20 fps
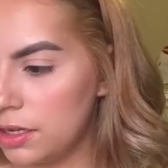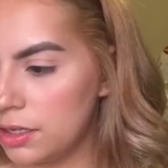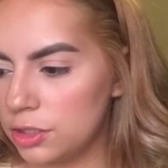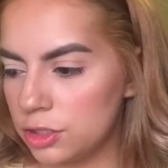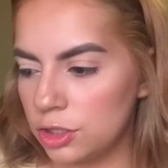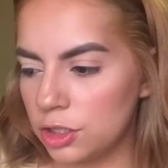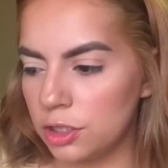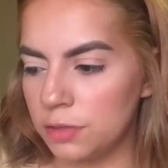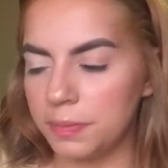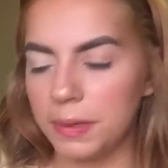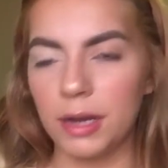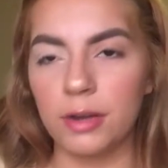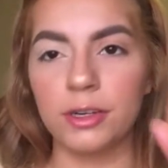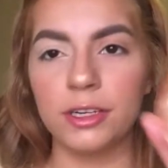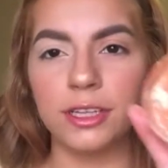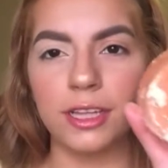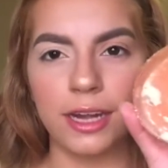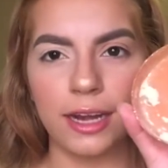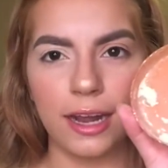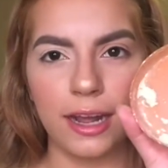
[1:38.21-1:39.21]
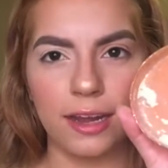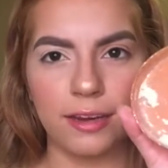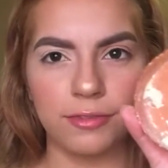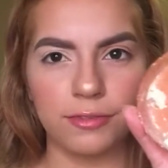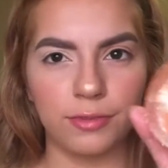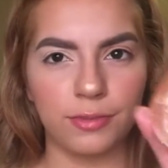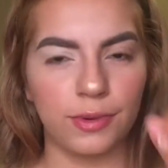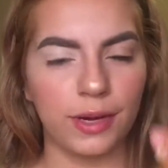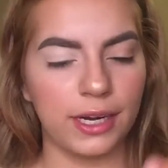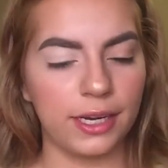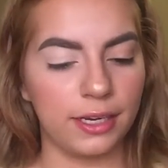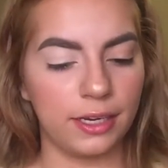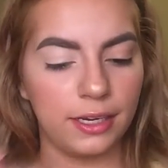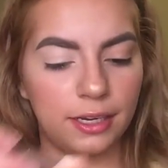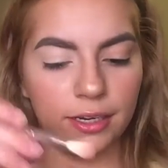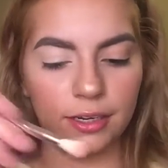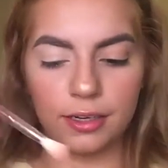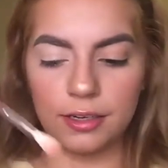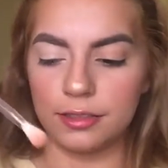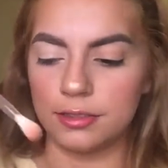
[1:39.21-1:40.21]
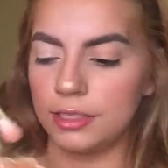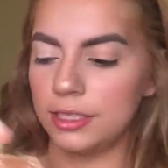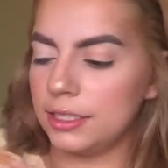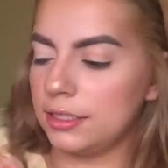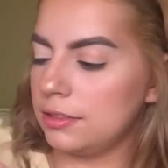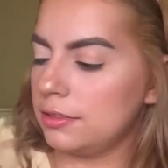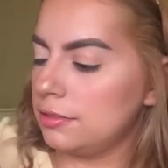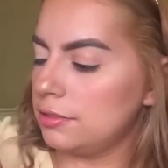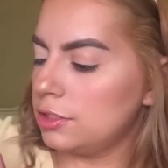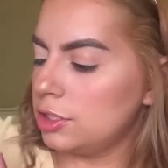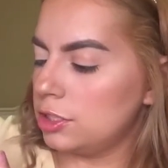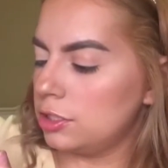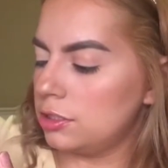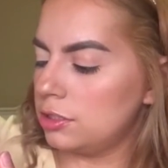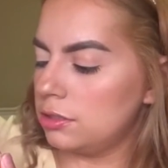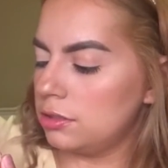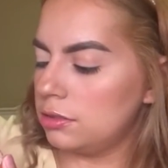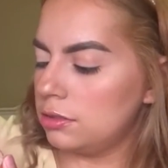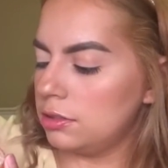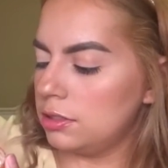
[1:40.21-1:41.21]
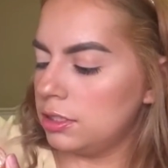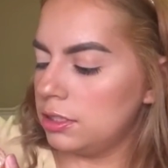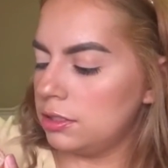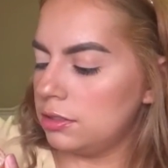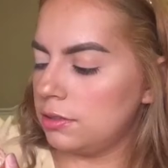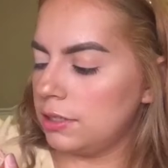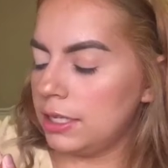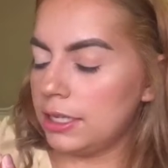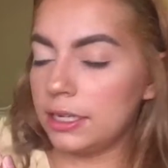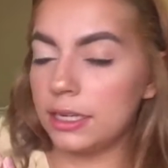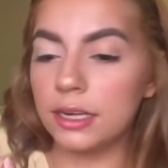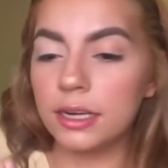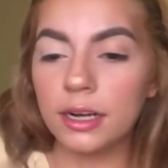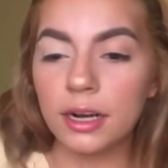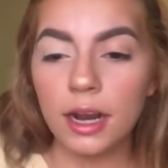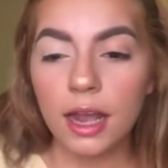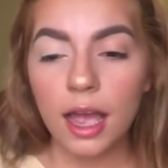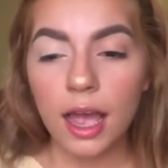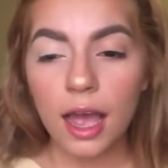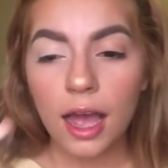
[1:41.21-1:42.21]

So the powder that I have right here, like just this right here,